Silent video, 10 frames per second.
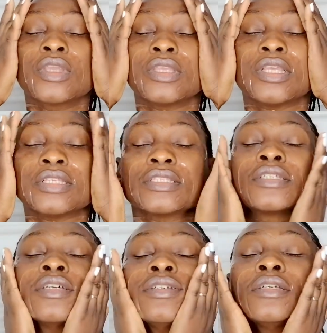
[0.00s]
yes,
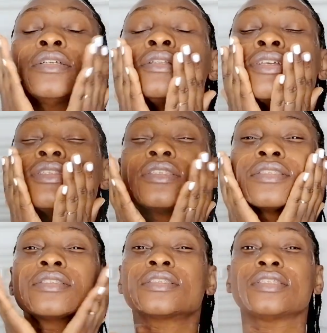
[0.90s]
let's
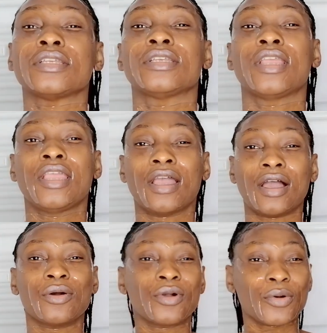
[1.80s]
see.
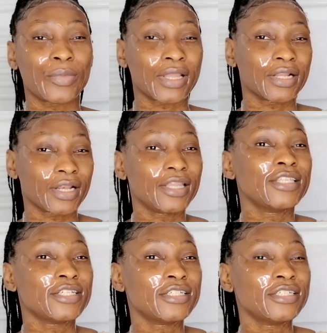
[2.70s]
I'll come back
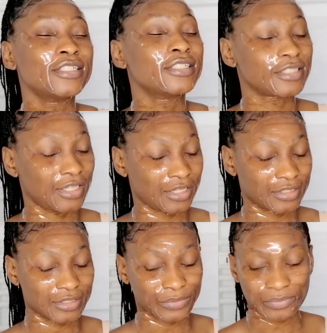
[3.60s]
later.
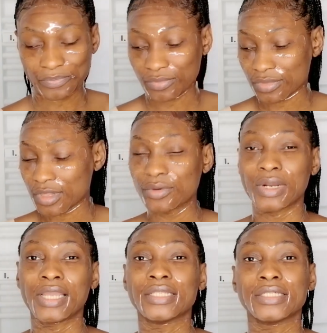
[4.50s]
Yes. All
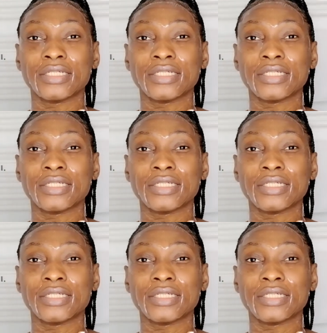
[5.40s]
right.